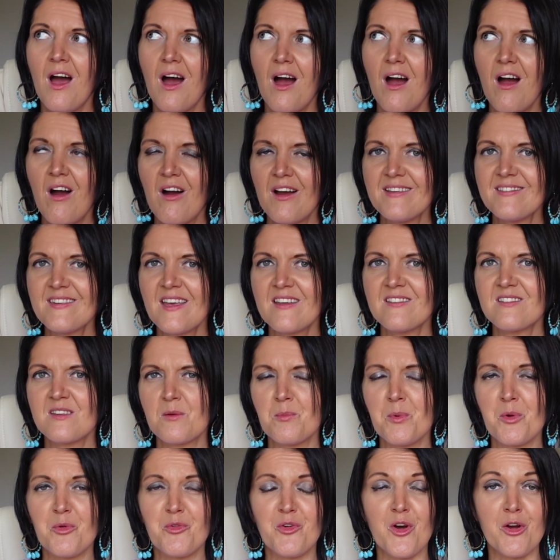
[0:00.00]
I tend to
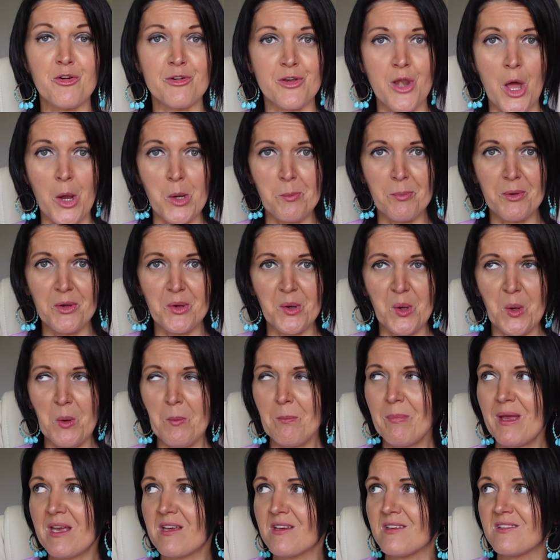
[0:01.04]
prefer a notebook
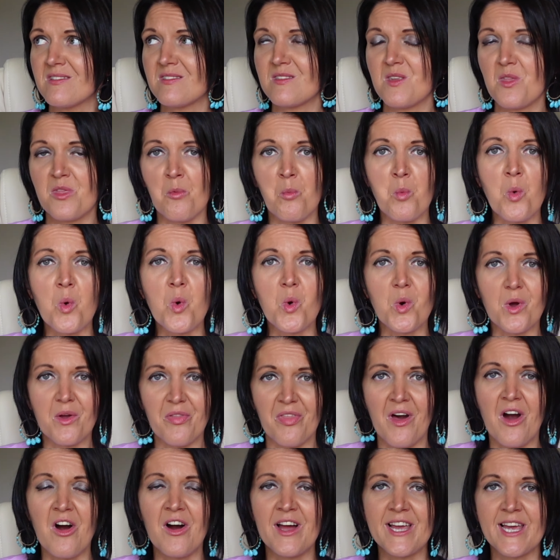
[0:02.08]
because the walk
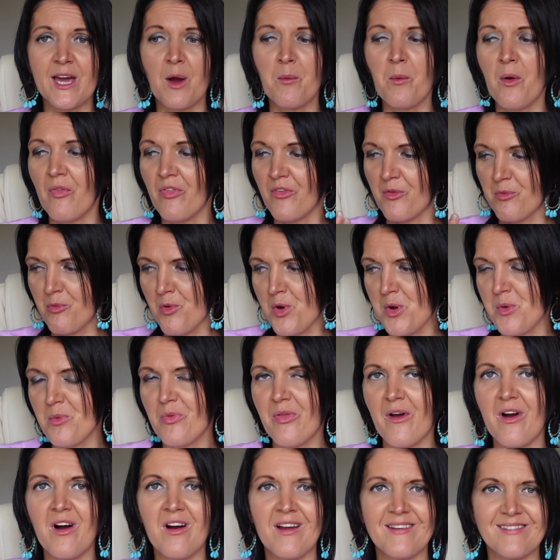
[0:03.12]
that I go on, the route
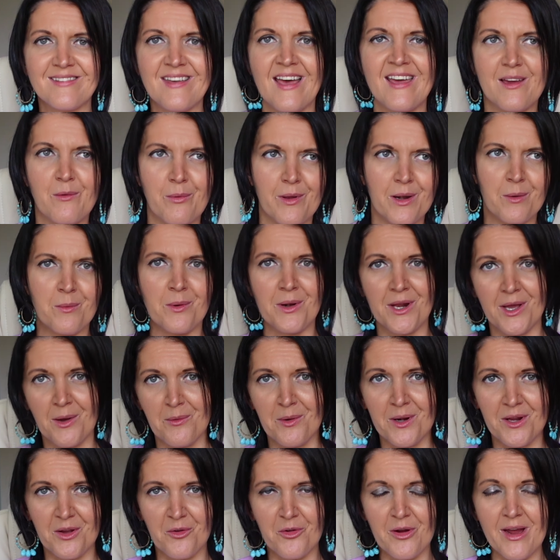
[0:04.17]
that I take when I want to go
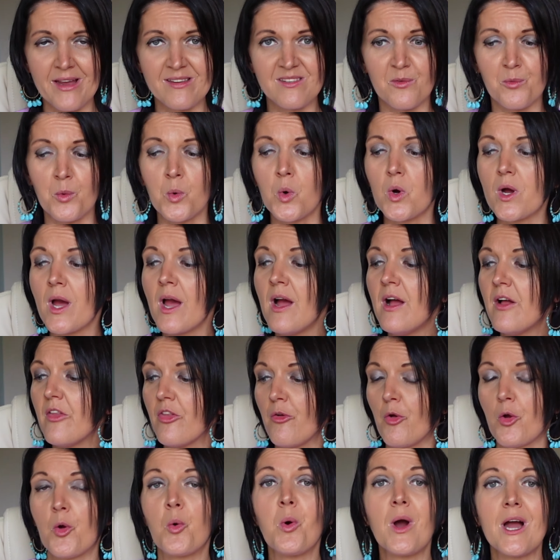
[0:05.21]
on a creative walk,
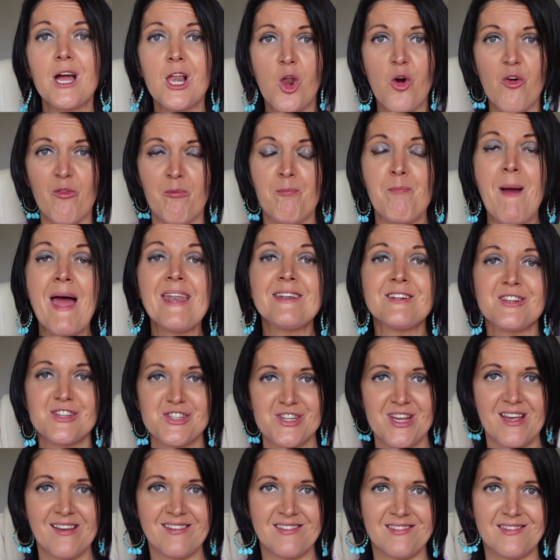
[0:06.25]
there are quite a lot of
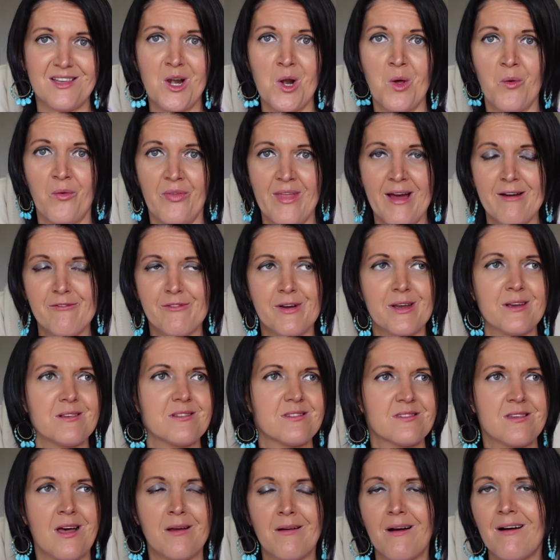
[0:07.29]
benches along that route.
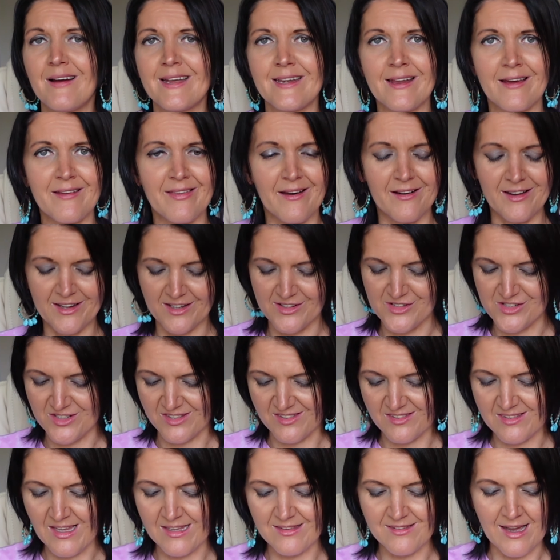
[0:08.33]
So I know that I can
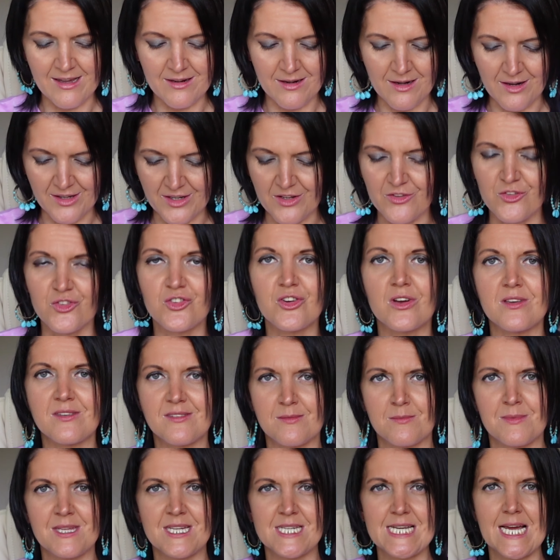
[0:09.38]
just sit down and I can jot
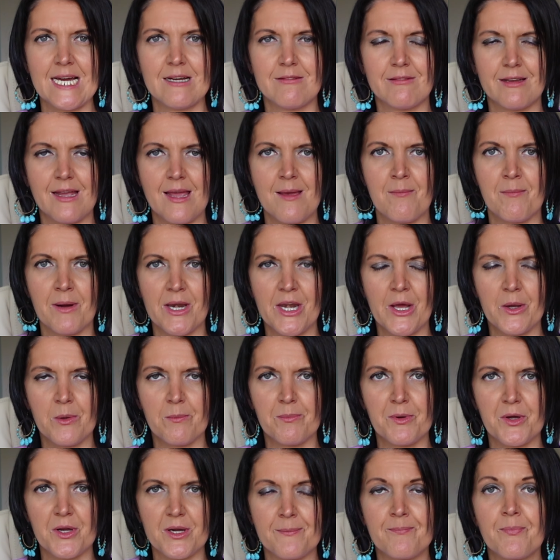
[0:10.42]
something down in my
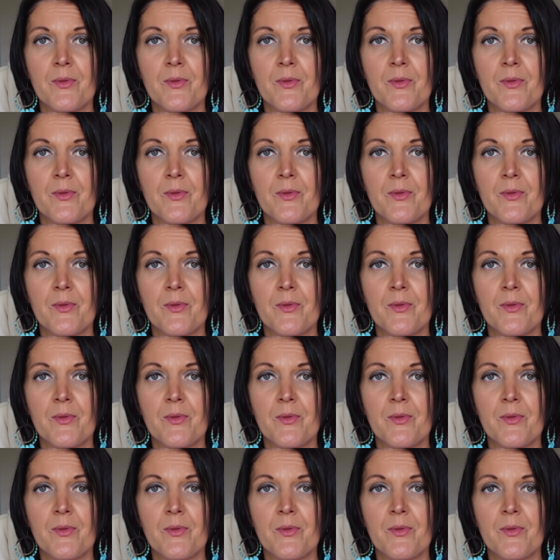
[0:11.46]
notebook.